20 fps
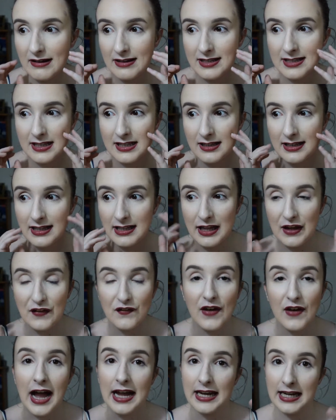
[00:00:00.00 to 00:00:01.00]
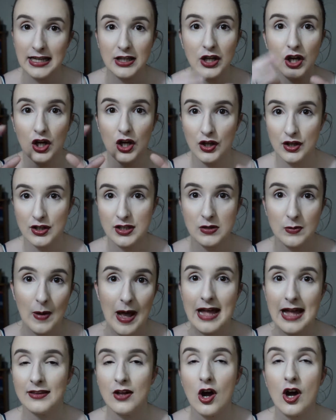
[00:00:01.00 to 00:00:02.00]
it's clearly fighting all the
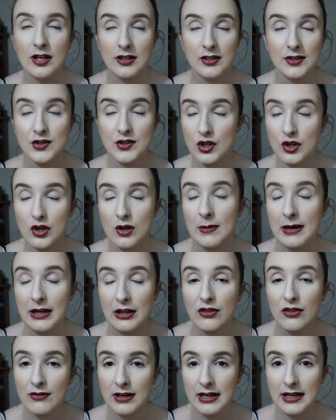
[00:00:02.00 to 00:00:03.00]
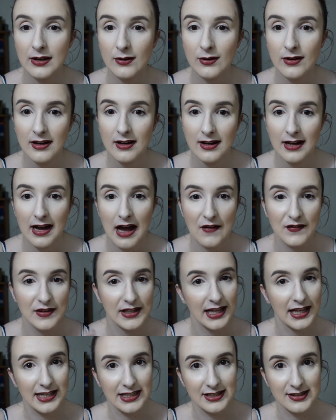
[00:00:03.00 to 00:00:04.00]
sweat and oils that are coming through. I feel
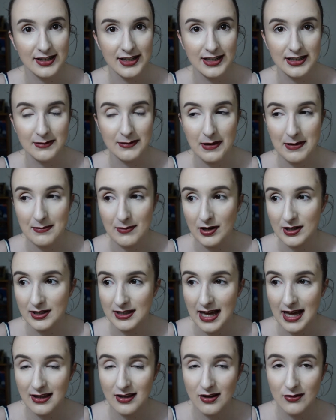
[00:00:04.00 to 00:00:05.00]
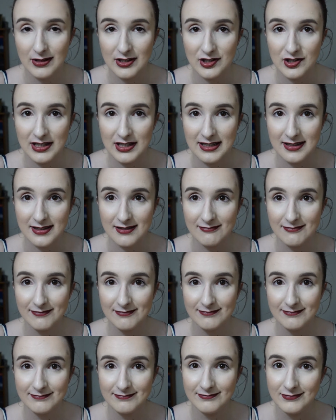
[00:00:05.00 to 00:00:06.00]
like it's turned a bit more yellow, which is
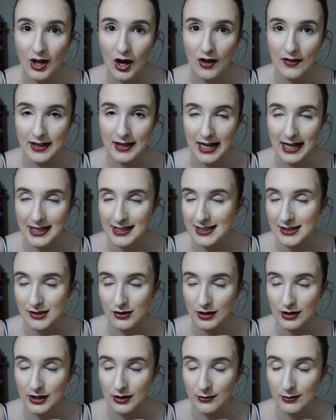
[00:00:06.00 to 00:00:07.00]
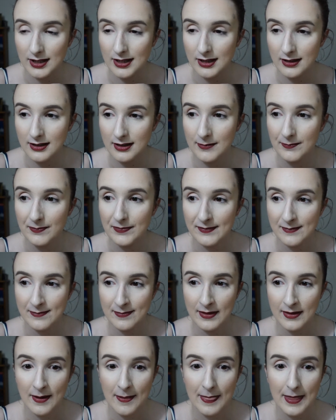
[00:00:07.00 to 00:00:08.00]
not the nicest look in the world.
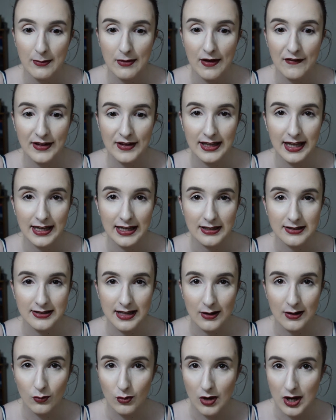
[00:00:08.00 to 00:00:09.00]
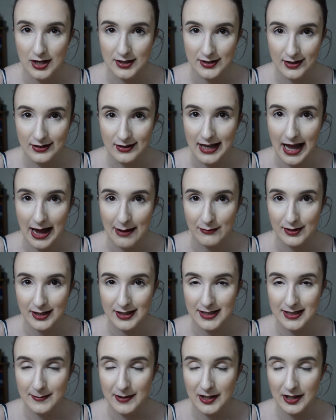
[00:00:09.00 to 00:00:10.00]
But I feel like it's like worse on camera,
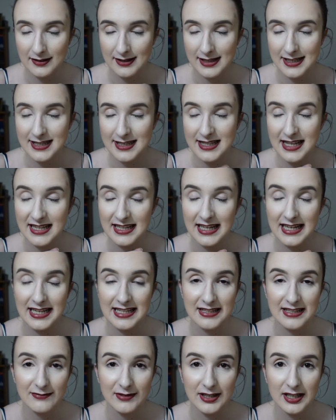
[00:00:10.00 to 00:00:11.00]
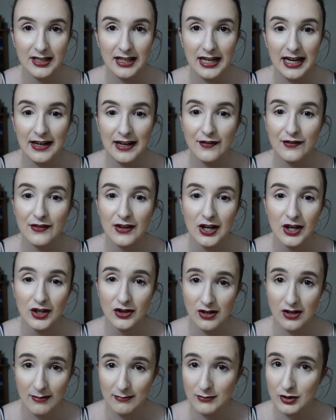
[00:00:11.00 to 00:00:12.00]
to be honest, than it is in real life.
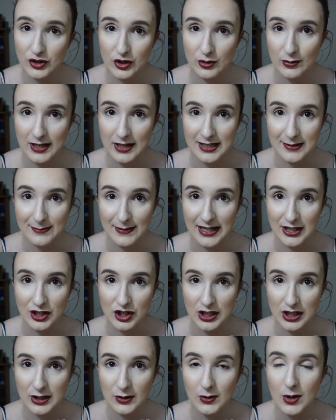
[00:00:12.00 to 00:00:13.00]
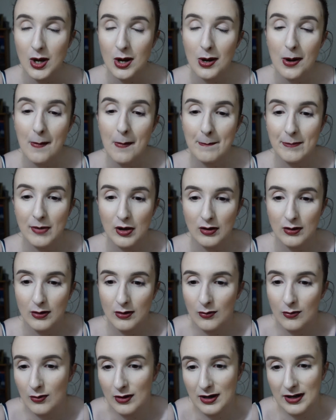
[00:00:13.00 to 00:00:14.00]
Not much worse, mind you, but
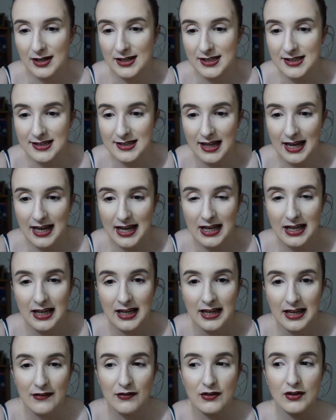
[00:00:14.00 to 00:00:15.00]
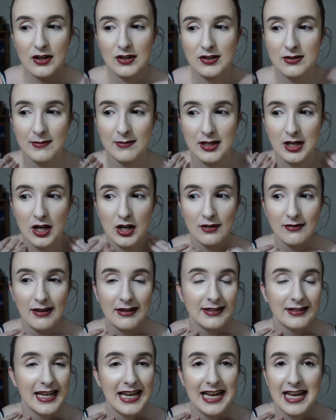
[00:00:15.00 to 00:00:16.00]
worse. Like if you've got something on
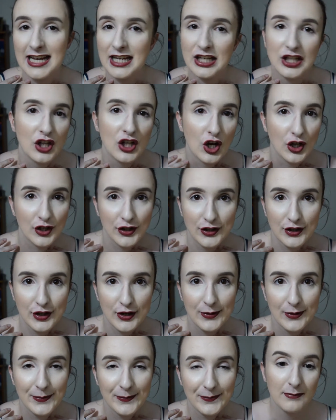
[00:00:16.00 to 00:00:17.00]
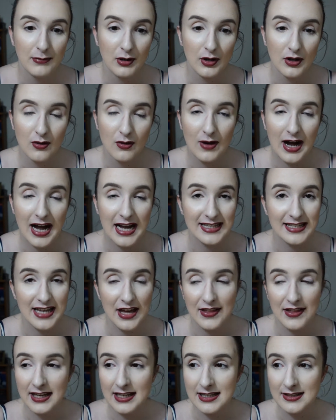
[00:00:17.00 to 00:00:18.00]
around here, you're not gonna know. But otherwise, I
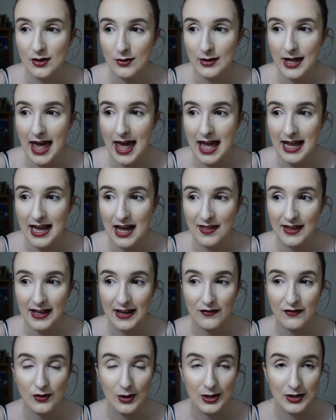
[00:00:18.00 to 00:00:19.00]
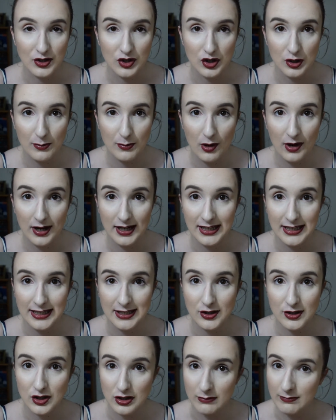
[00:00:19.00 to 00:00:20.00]
think it's okay. I think if you are super oily,
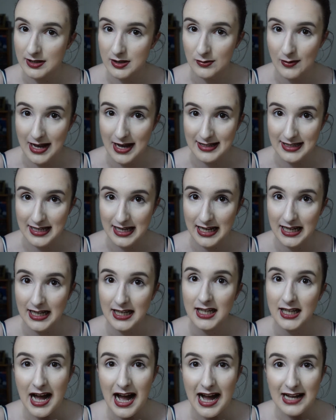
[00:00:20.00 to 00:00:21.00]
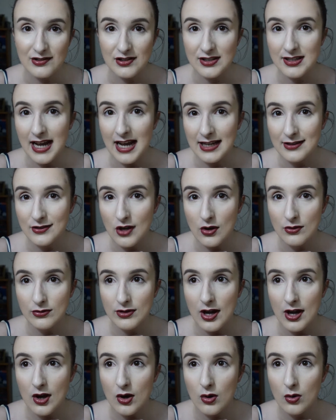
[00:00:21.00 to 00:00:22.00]
super sweaty, I don't
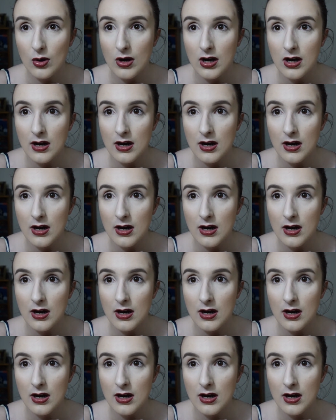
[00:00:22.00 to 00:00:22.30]
know